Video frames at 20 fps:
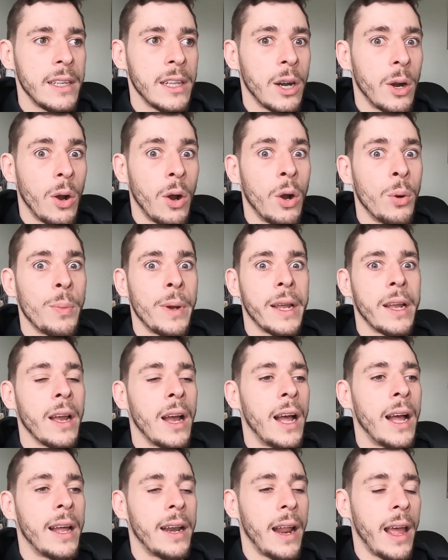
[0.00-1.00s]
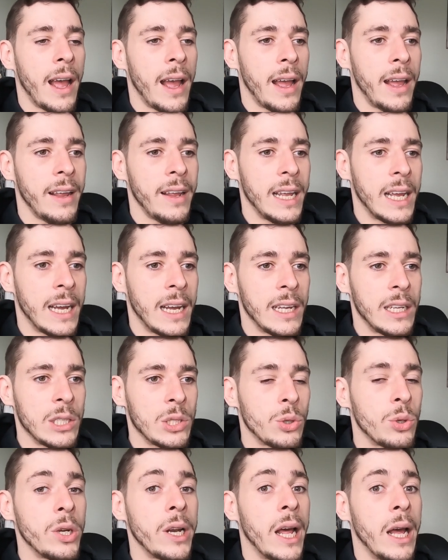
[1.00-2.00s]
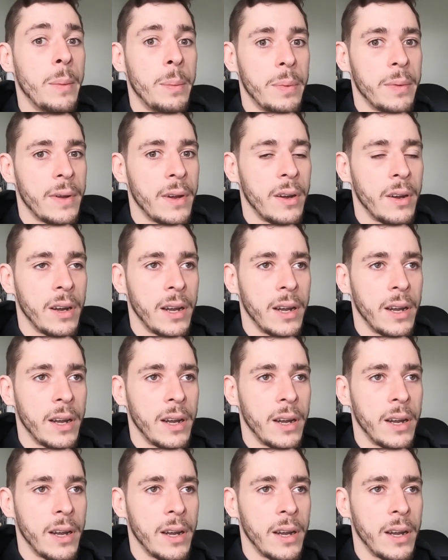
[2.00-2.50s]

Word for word: You know, oh my God, I, I screwed up.